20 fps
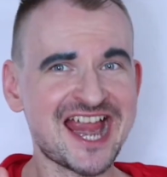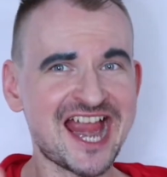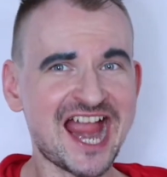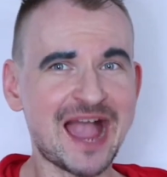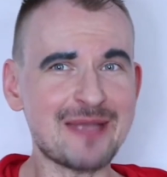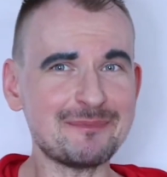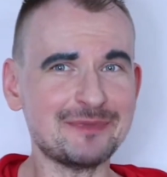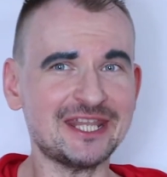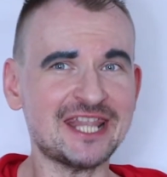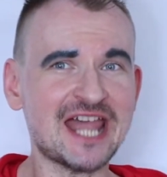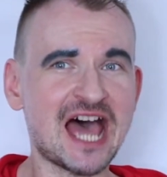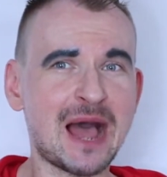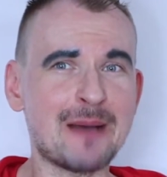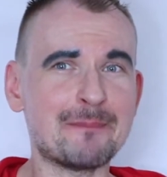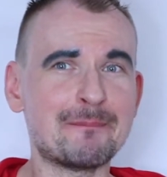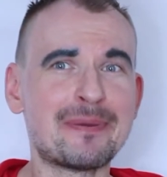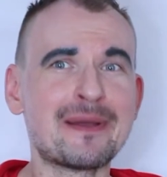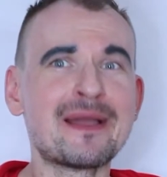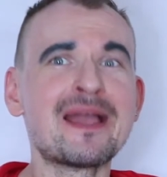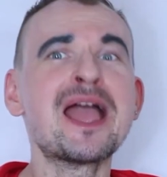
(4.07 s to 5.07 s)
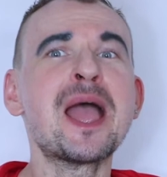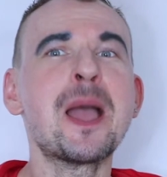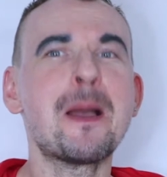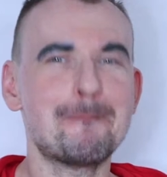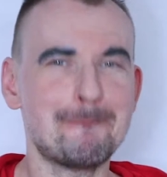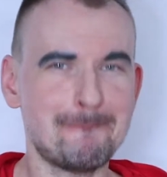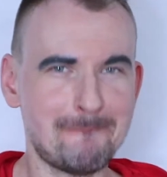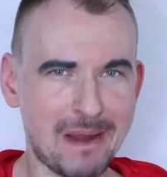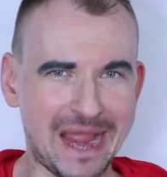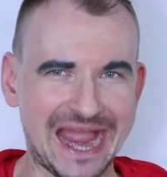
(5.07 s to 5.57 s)
Coming up,
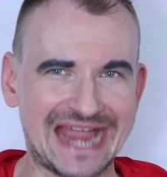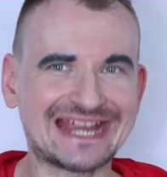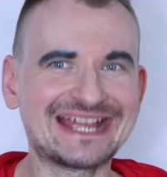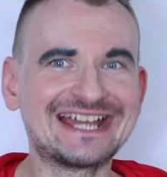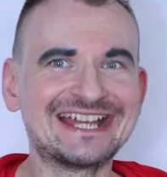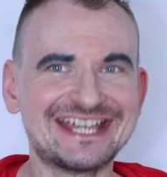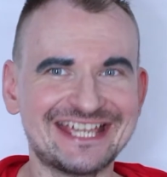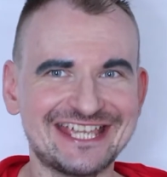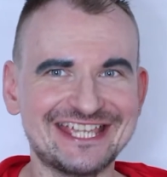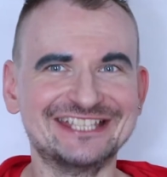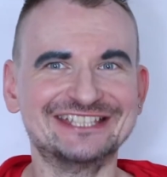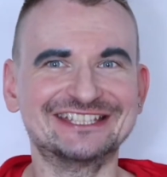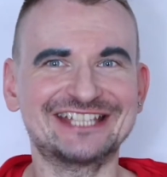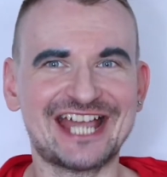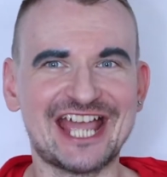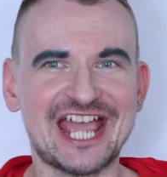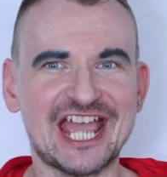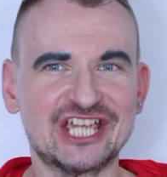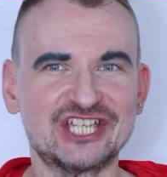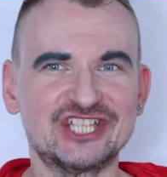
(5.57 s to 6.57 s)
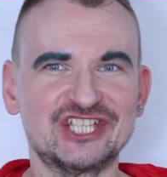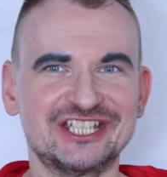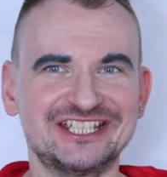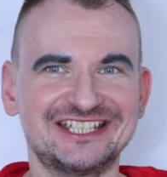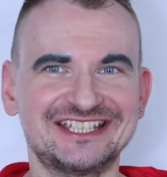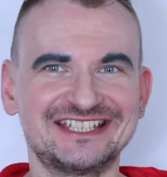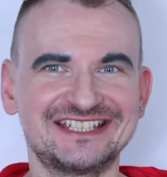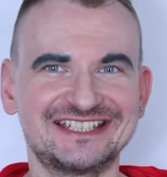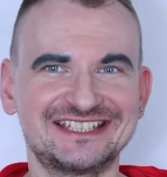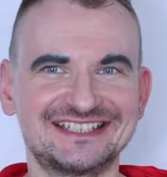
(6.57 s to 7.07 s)
back in the action.